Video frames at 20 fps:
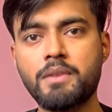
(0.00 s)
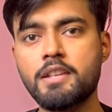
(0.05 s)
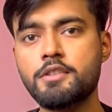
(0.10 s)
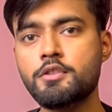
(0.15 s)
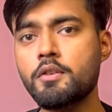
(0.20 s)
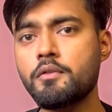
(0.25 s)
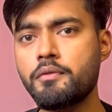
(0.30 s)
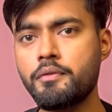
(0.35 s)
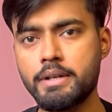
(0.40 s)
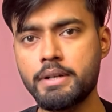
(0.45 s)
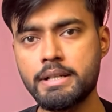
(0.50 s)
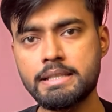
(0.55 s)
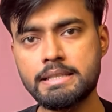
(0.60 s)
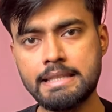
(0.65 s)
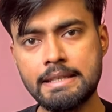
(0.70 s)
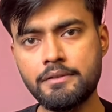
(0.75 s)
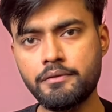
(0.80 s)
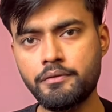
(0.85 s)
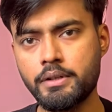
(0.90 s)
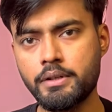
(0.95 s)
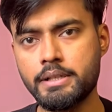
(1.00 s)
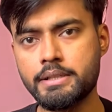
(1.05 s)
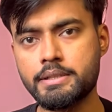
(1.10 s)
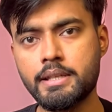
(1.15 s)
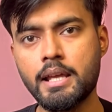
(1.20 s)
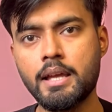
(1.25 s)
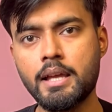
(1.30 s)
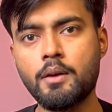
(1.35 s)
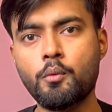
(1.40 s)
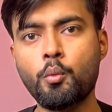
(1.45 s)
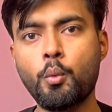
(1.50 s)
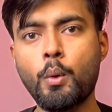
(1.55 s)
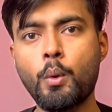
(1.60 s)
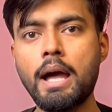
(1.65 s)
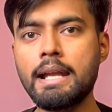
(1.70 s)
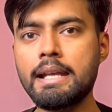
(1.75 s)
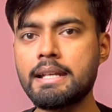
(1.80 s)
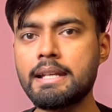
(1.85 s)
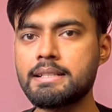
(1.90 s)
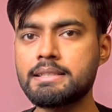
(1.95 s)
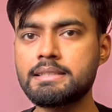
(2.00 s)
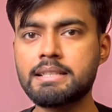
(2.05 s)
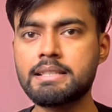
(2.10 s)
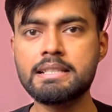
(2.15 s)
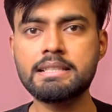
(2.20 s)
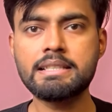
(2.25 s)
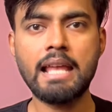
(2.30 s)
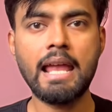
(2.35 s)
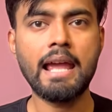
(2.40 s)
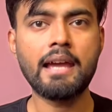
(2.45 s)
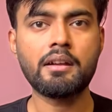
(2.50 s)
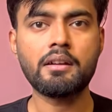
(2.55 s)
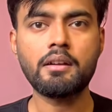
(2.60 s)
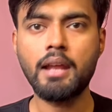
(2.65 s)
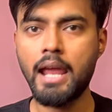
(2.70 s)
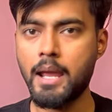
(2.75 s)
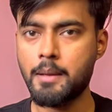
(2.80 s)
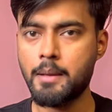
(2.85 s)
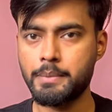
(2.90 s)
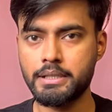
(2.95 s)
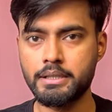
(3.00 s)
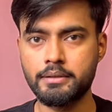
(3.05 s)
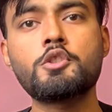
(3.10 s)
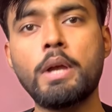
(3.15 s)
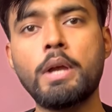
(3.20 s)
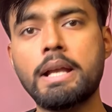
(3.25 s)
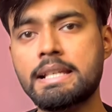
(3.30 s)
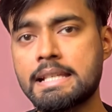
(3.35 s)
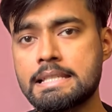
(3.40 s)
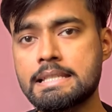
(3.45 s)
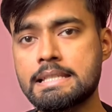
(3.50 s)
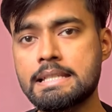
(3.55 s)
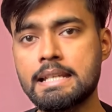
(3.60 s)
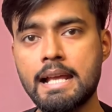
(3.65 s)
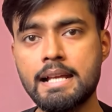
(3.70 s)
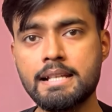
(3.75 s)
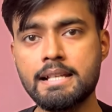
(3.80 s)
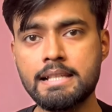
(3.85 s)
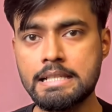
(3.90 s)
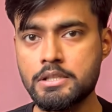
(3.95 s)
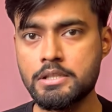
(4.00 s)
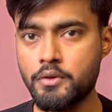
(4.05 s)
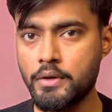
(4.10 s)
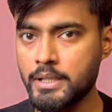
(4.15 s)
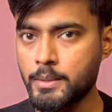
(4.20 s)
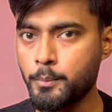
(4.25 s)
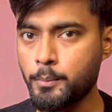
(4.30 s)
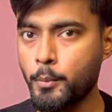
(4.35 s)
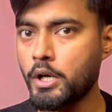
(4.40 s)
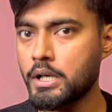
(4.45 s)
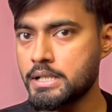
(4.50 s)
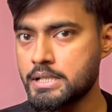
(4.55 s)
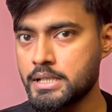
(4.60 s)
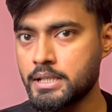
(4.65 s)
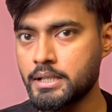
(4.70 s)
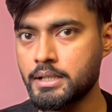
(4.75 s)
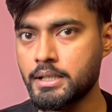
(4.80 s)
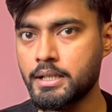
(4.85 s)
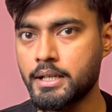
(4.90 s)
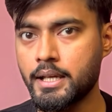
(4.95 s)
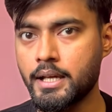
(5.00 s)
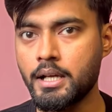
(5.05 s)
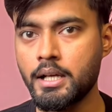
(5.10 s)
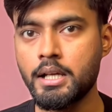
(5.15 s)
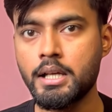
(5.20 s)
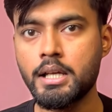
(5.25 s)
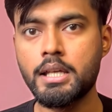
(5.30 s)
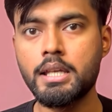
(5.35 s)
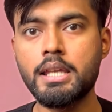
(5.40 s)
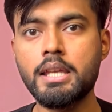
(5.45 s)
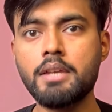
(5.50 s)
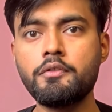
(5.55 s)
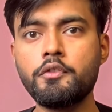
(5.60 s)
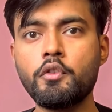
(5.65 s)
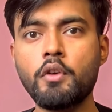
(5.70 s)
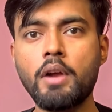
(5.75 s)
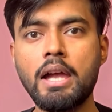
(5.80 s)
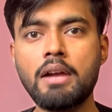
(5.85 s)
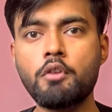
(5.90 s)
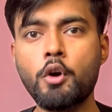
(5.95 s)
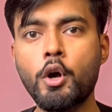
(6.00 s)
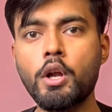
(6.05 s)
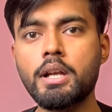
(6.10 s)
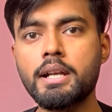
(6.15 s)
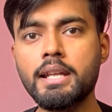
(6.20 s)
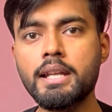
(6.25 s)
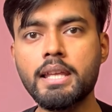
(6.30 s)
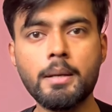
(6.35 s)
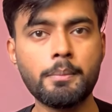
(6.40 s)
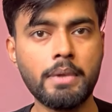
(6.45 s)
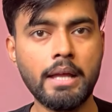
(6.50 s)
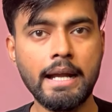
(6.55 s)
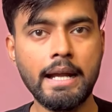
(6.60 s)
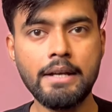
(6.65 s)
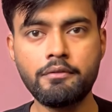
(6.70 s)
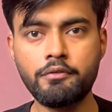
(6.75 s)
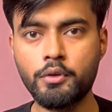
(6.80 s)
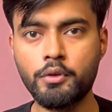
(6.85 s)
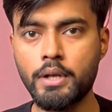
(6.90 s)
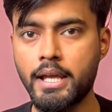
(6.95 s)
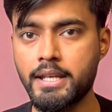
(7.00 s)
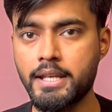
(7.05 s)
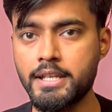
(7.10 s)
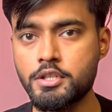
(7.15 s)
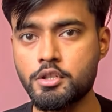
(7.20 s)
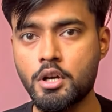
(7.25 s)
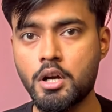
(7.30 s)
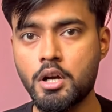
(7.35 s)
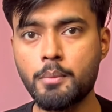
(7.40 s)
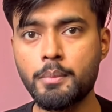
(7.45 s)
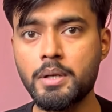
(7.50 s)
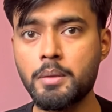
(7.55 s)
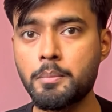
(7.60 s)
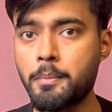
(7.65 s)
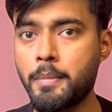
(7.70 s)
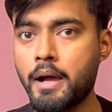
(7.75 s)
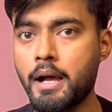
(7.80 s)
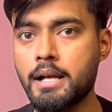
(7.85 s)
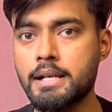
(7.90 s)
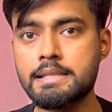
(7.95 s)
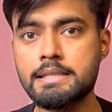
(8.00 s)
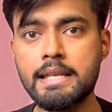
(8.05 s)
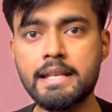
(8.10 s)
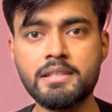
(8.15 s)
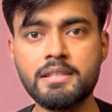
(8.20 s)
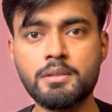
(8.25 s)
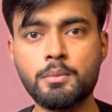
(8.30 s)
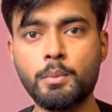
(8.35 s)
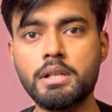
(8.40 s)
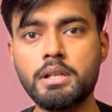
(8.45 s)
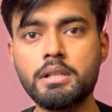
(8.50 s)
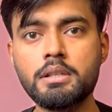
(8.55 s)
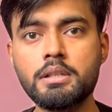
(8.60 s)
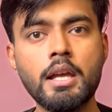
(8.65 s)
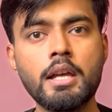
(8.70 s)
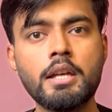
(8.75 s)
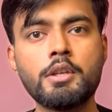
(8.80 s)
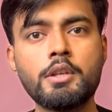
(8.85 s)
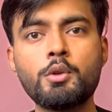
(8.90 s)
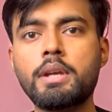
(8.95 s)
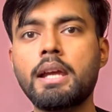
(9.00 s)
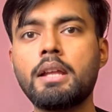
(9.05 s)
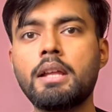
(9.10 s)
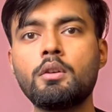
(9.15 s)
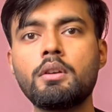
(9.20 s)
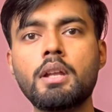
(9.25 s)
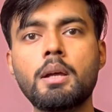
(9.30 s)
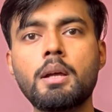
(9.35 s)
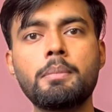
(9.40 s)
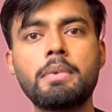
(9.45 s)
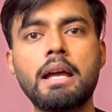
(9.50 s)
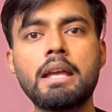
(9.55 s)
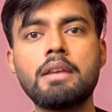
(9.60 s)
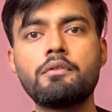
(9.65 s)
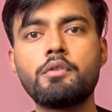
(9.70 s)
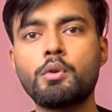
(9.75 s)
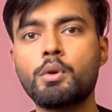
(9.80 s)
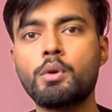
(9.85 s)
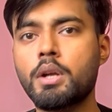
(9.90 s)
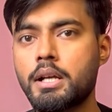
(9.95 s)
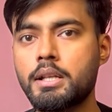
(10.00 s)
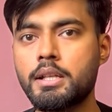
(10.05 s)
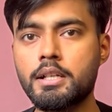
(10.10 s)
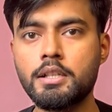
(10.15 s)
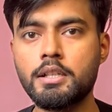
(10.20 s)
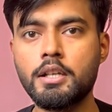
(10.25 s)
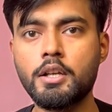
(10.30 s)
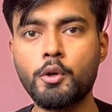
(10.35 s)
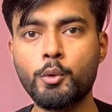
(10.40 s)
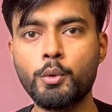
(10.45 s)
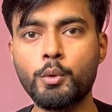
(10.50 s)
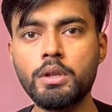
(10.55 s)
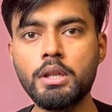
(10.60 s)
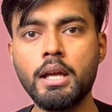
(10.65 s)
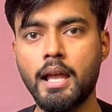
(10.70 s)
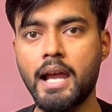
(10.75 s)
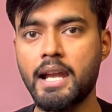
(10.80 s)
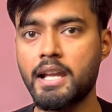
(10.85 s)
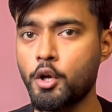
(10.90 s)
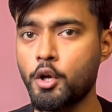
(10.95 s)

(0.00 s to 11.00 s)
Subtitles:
so first thing first, why does this error happen? So Accenture has a strict policy in India. If you have already applied for any job in past 6 months, you cannot apply for another role, and